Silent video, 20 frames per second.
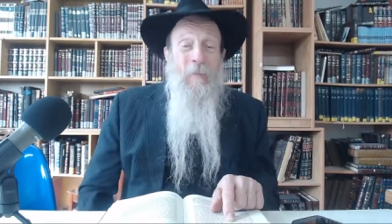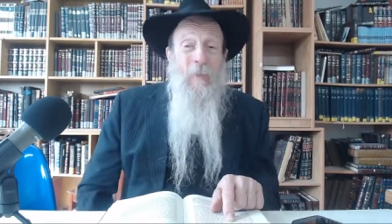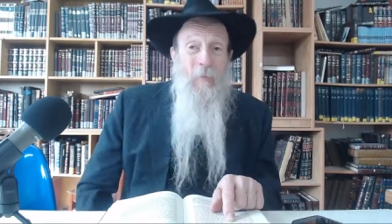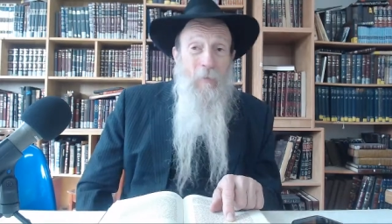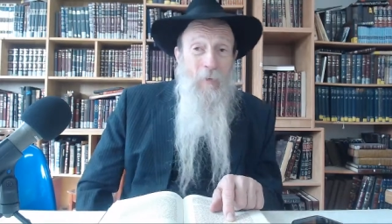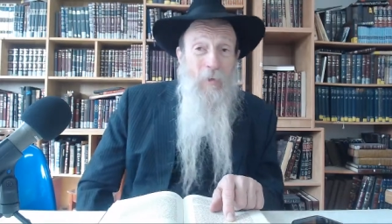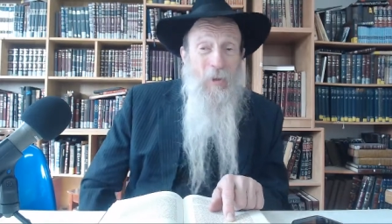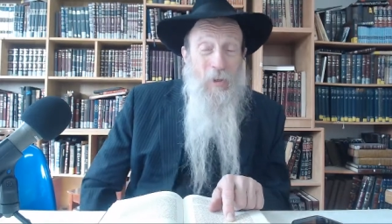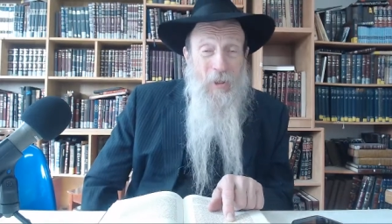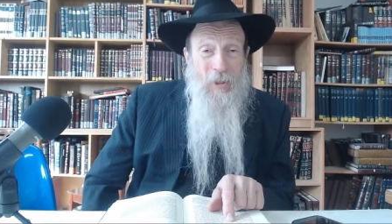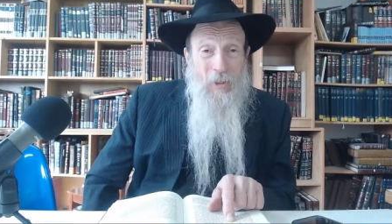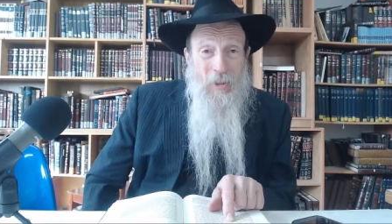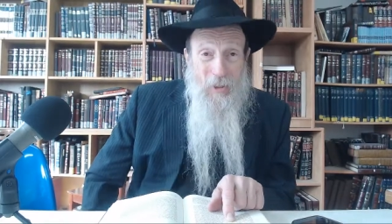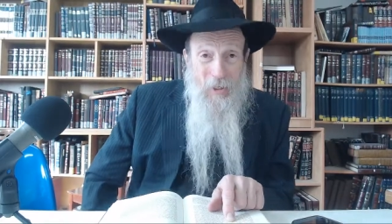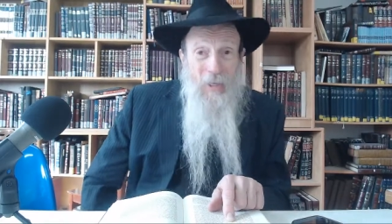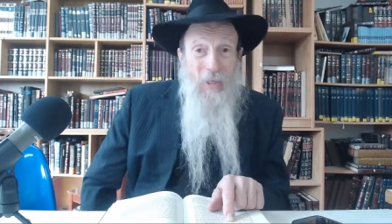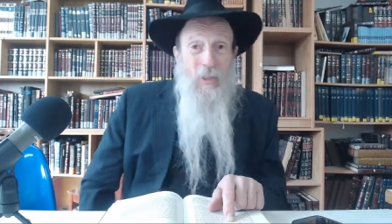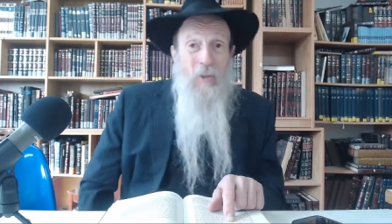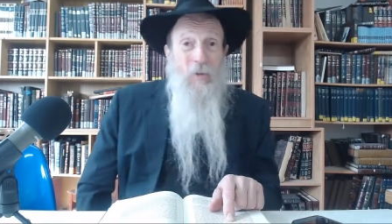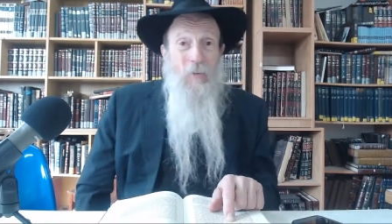for
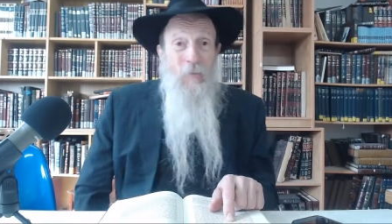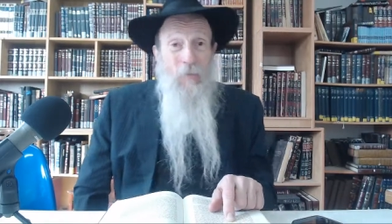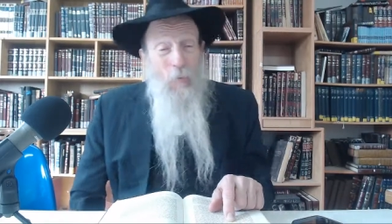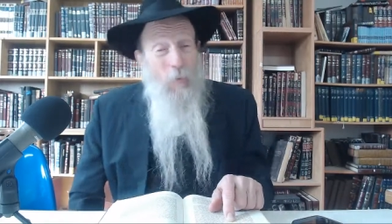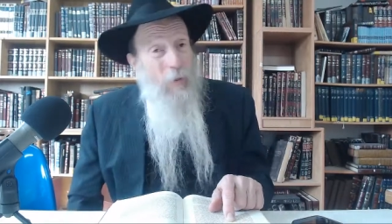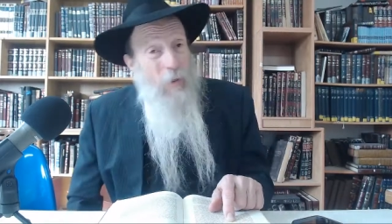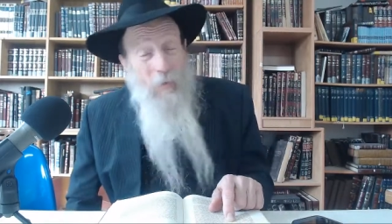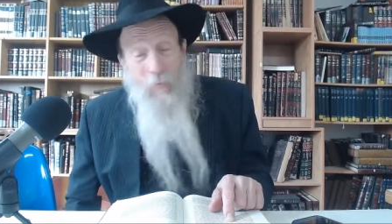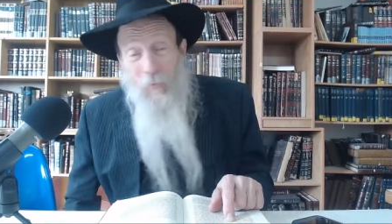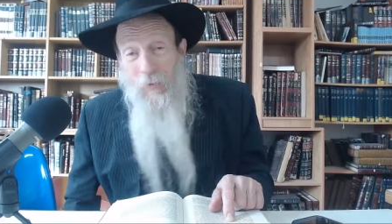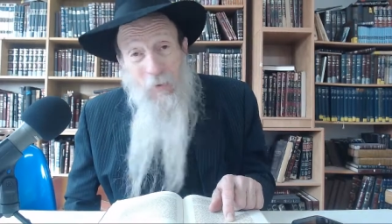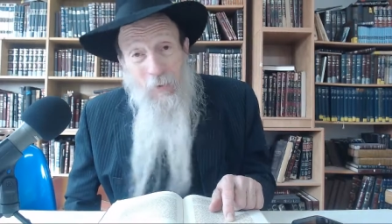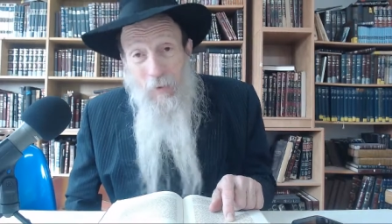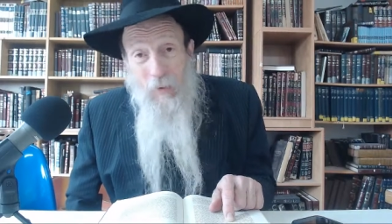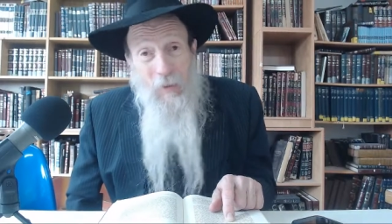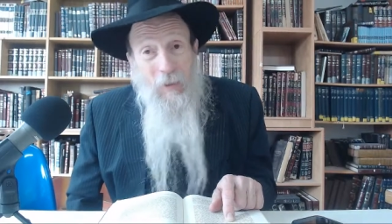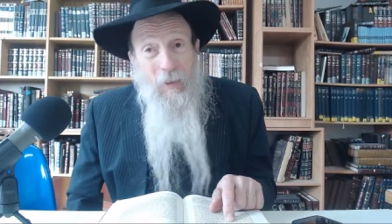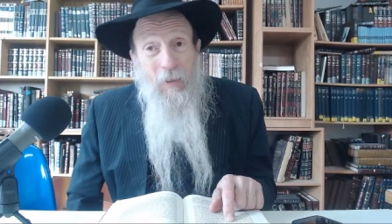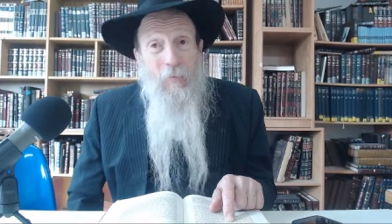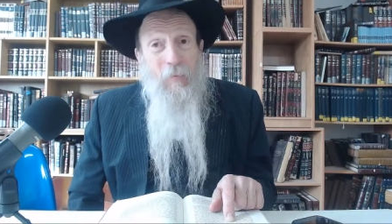success or for whatever you
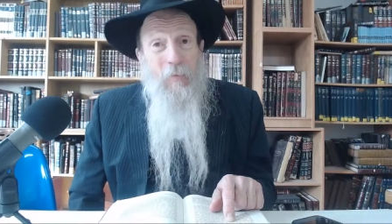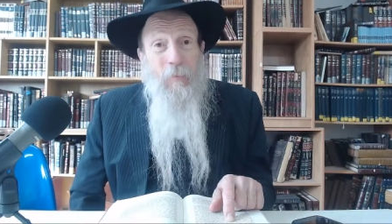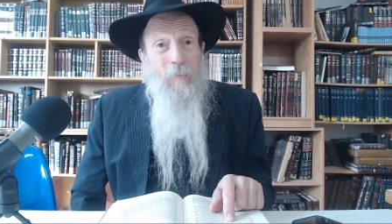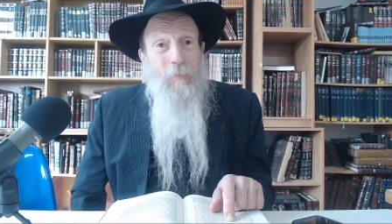need. Or